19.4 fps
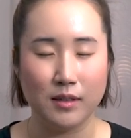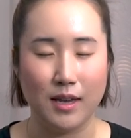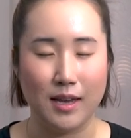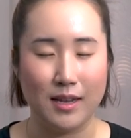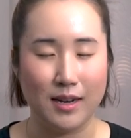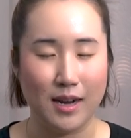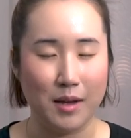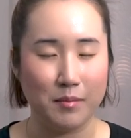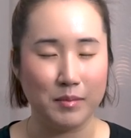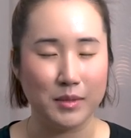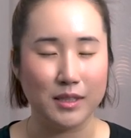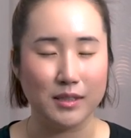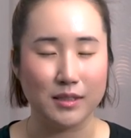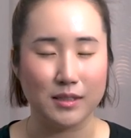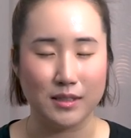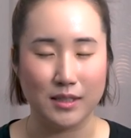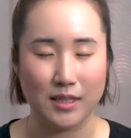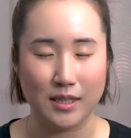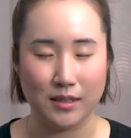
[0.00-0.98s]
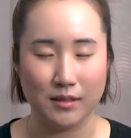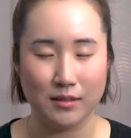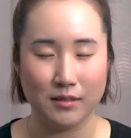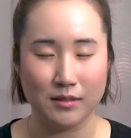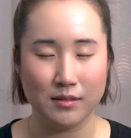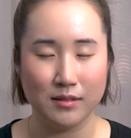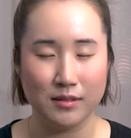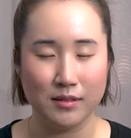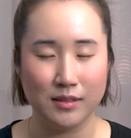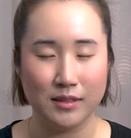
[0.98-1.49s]
And I'm listening.
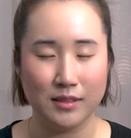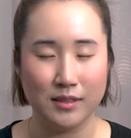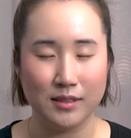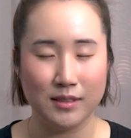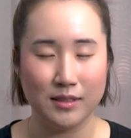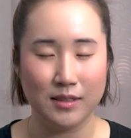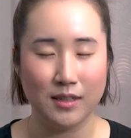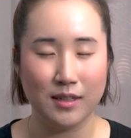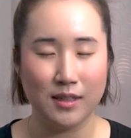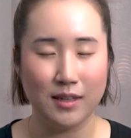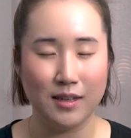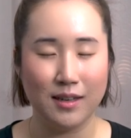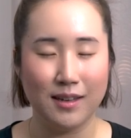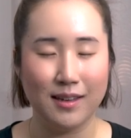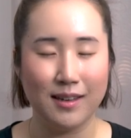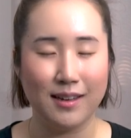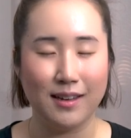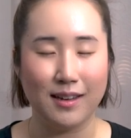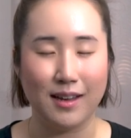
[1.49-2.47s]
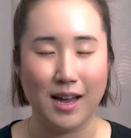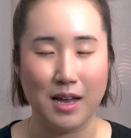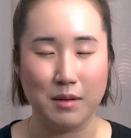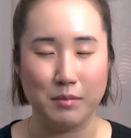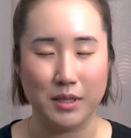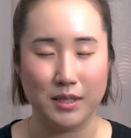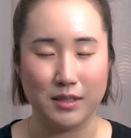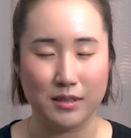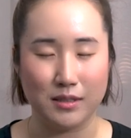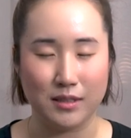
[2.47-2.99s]
I'm
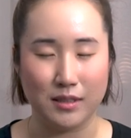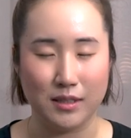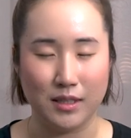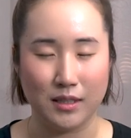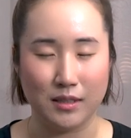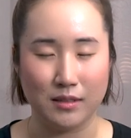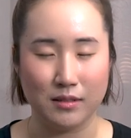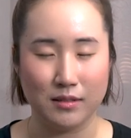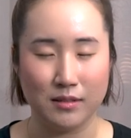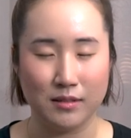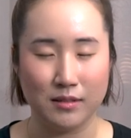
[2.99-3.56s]
listening.